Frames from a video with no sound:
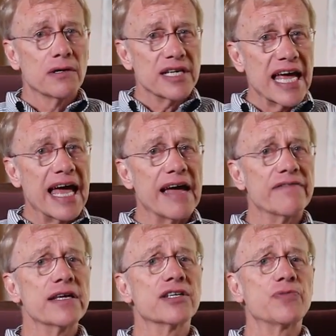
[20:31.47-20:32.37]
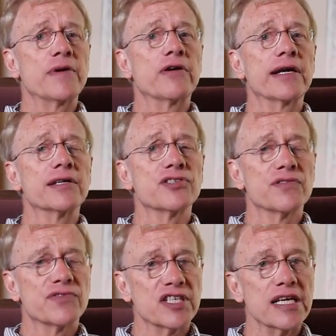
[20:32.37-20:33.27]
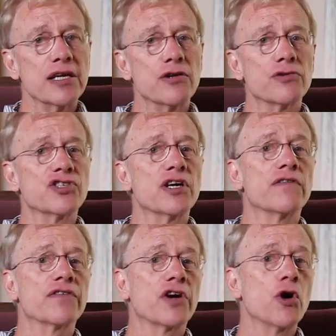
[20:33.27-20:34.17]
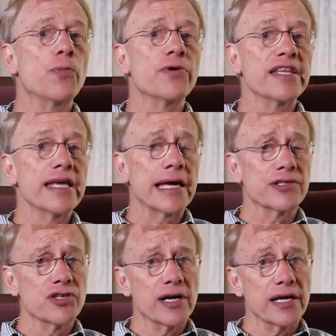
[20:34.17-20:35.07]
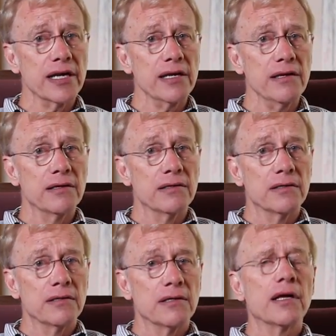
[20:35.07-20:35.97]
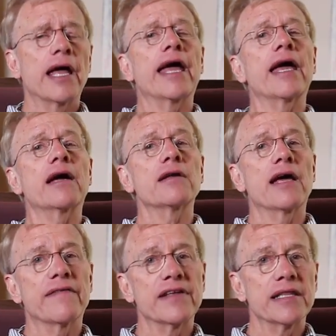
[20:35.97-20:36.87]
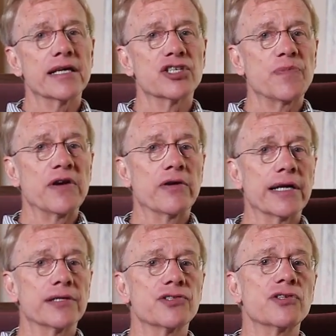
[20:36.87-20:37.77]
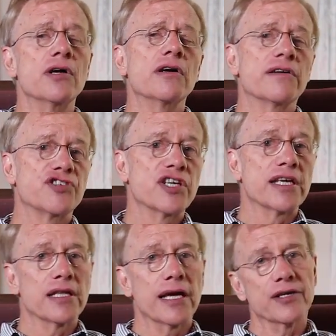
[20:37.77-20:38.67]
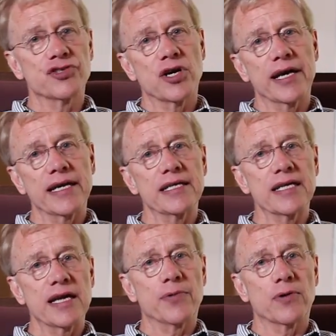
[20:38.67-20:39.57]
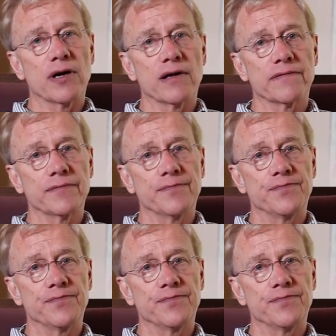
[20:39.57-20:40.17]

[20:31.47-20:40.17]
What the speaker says: To have the experience of seeing yourself cope with the anxiety and having the experience of seeing the anxiety taper off.